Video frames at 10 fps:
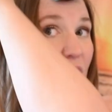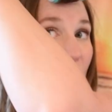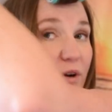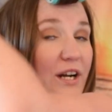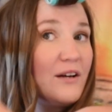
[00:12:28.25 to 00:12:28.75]

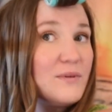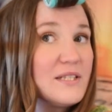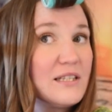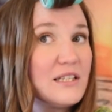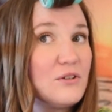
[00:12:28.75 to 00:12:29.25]
When I
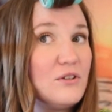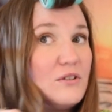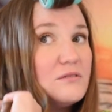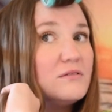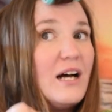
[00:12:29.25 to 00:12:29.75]
was
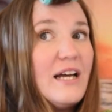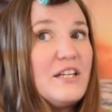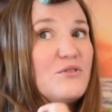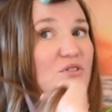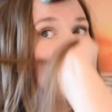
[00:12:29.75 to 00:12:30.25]
little, I
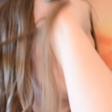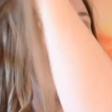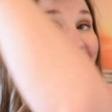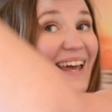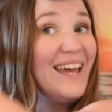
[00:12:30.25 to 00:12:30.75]
used to
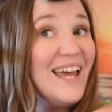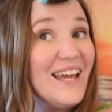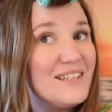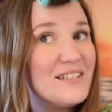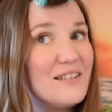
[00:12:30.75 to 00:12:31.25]

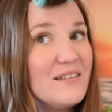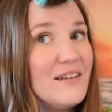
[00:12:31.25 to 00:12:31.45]
hate